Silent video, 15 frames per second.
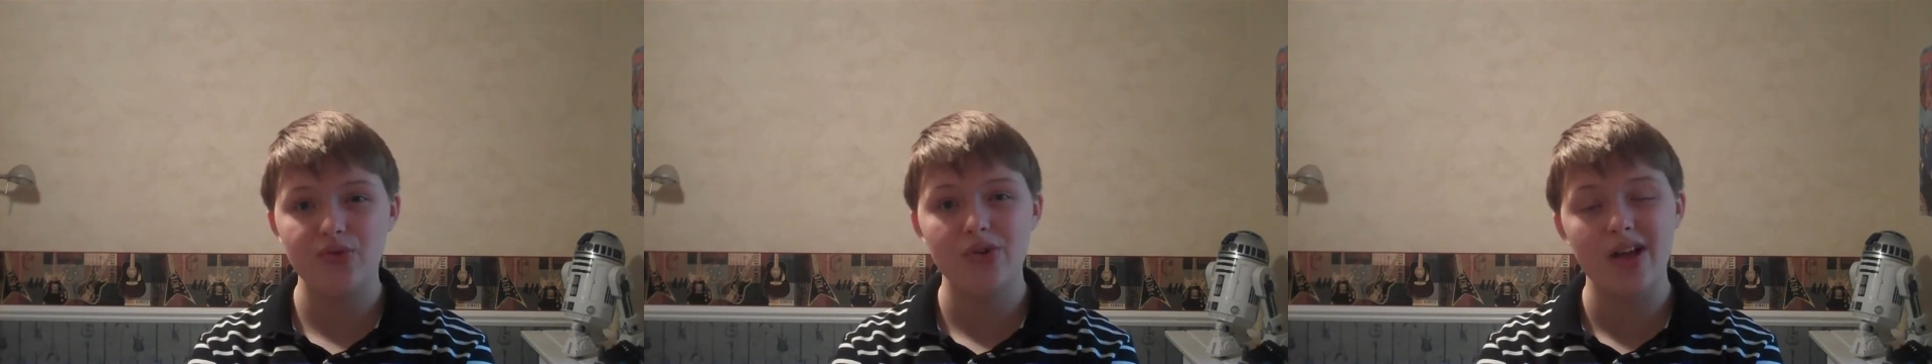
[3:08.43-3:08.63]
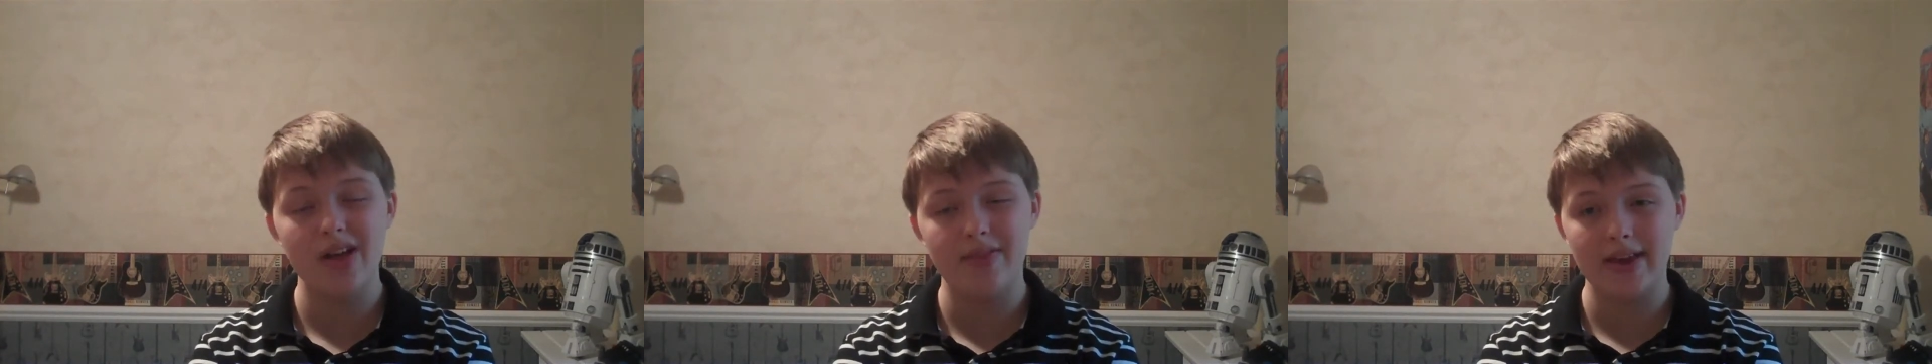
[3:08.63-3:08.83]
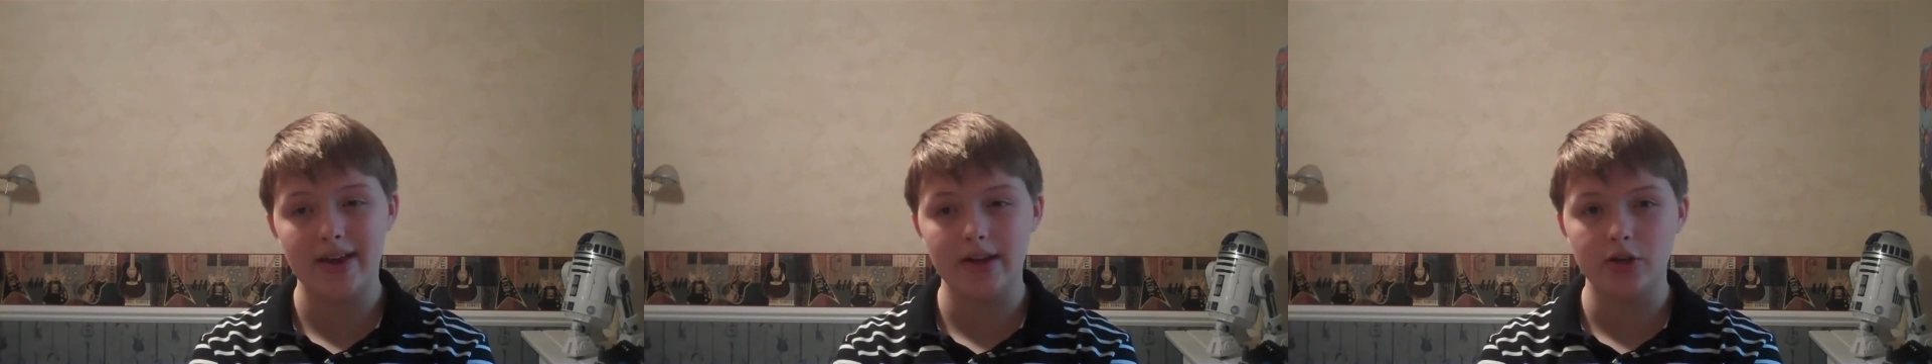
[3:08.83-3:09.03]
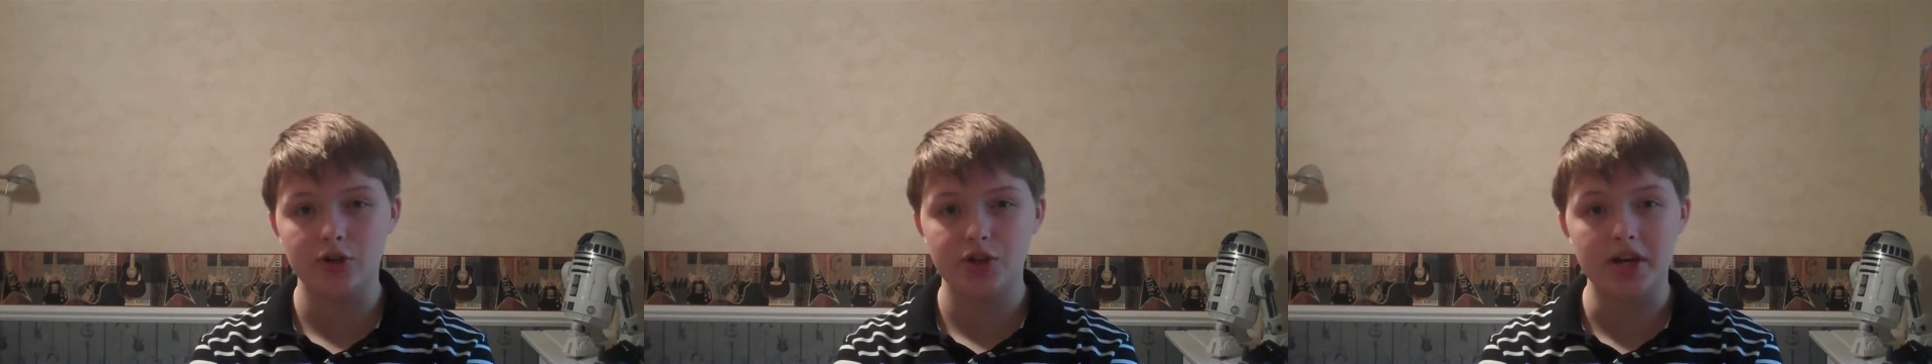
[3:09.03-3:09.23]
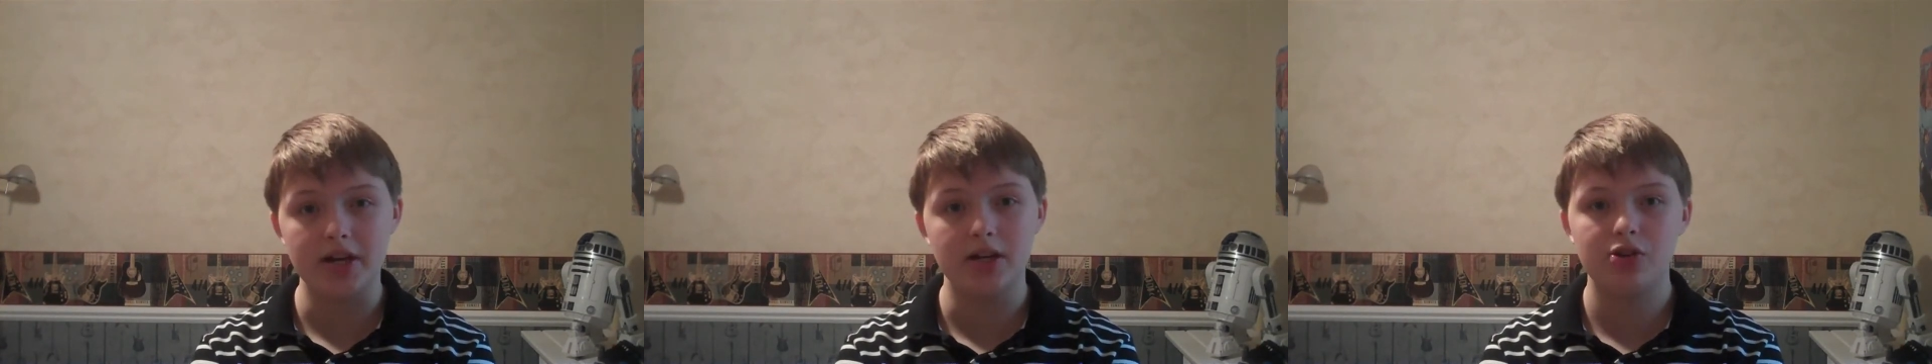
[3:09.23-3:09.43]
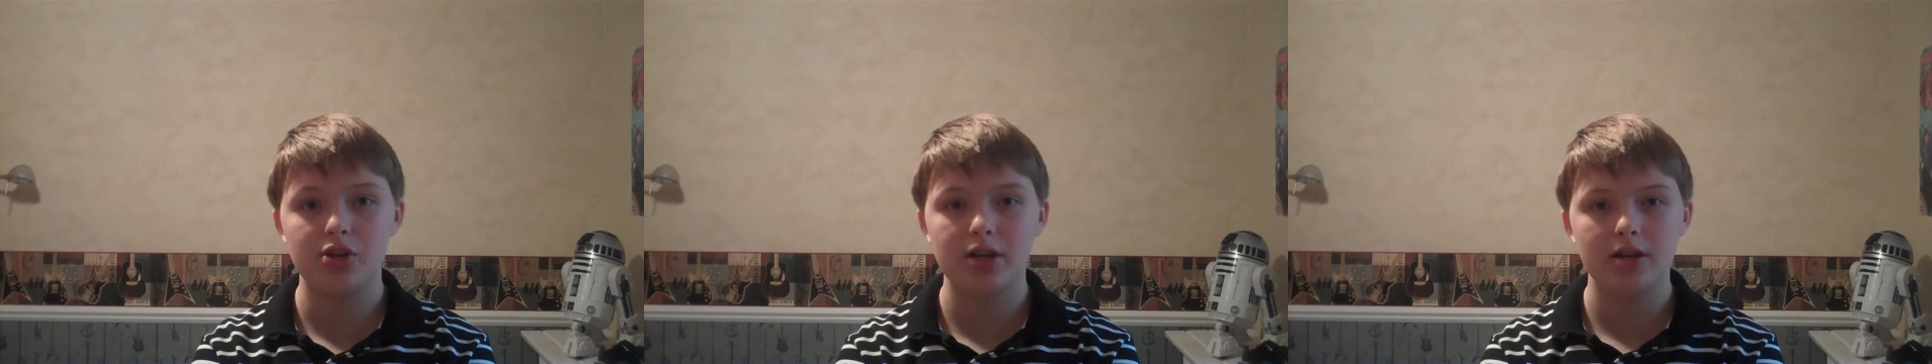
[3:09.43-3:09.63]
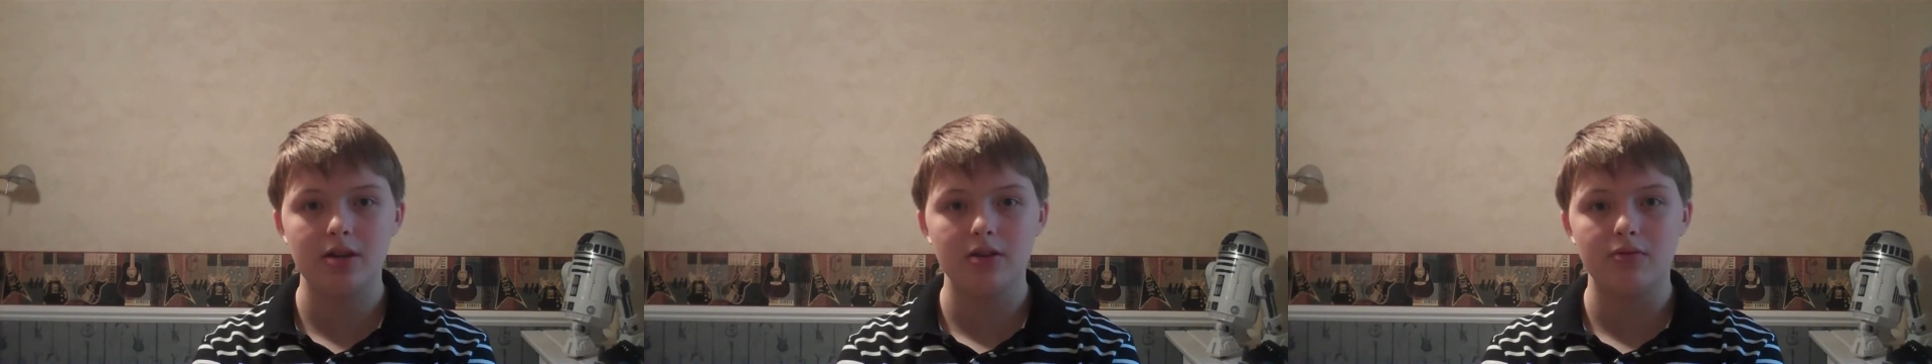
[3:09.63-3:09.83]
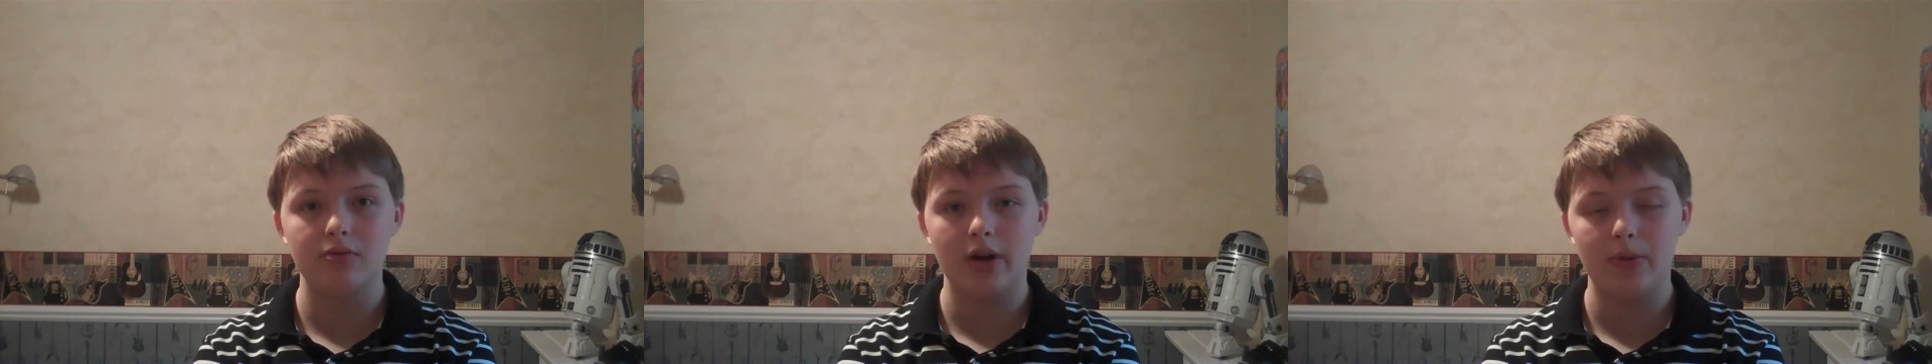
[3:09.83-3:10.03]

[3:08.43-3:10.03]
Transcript: and they can change it right